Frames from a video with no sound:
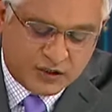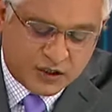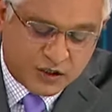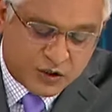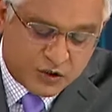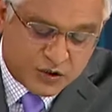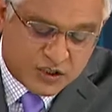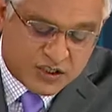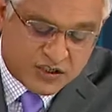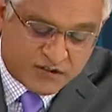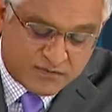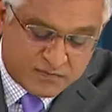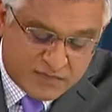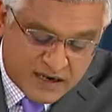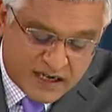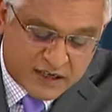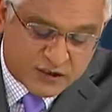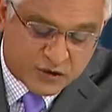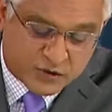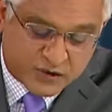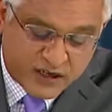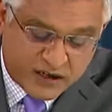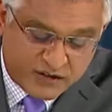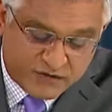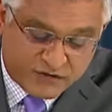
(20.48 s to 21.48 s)
the use of
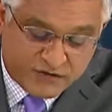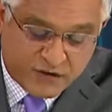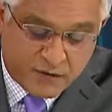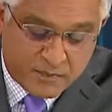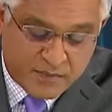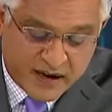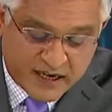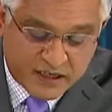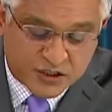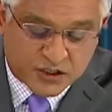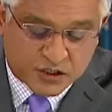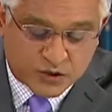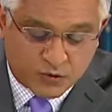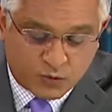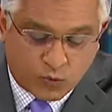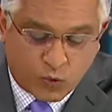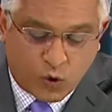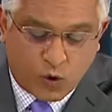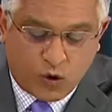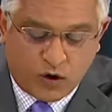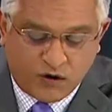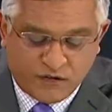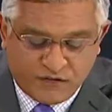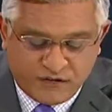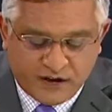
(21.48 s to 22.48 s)
military information
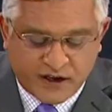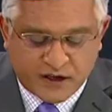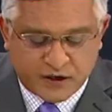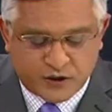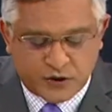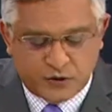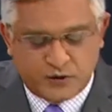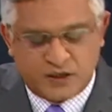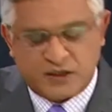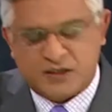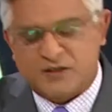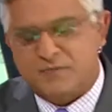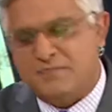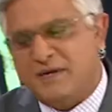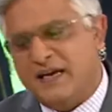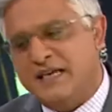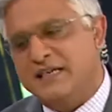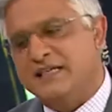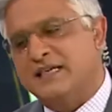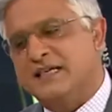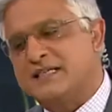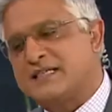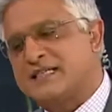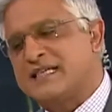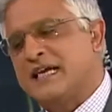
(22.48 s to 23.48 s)
warfare units,
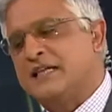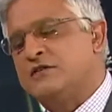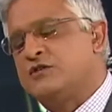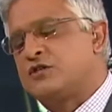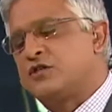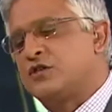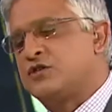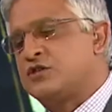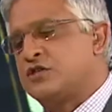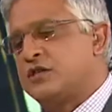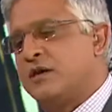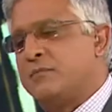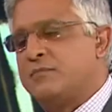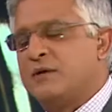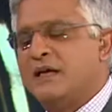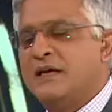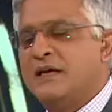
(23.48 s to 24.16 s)
media censorship.